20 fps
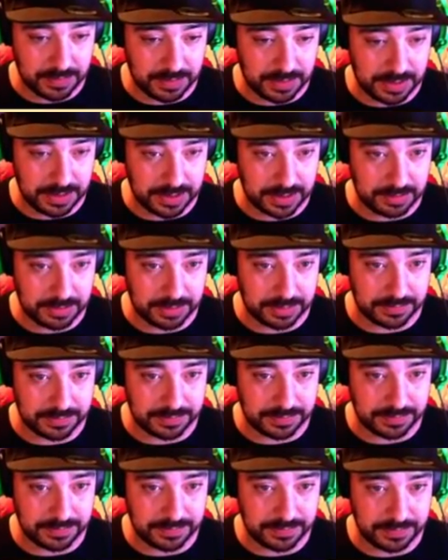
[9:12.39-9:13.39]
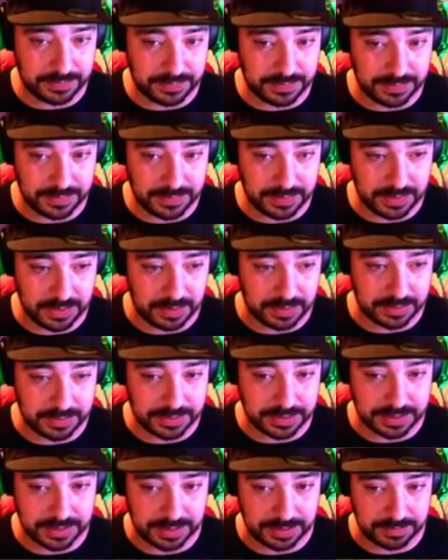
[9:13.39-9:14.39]
Uh, why can't I move? Oh,
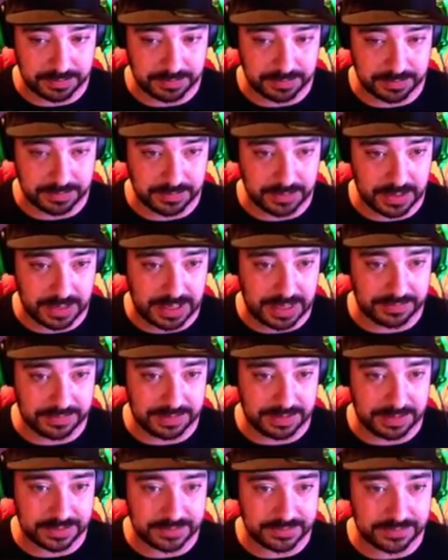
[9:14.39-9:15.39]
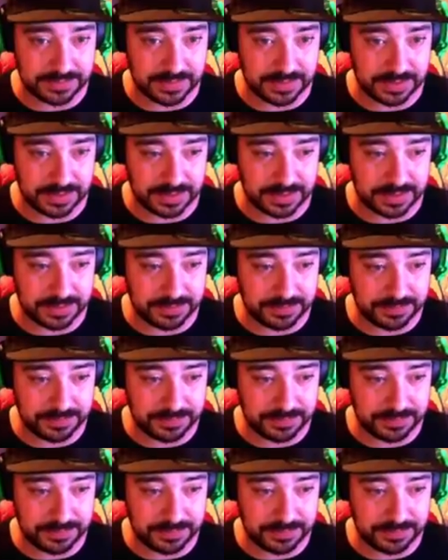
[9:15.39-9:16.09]
it's because I'm heavy as fuck.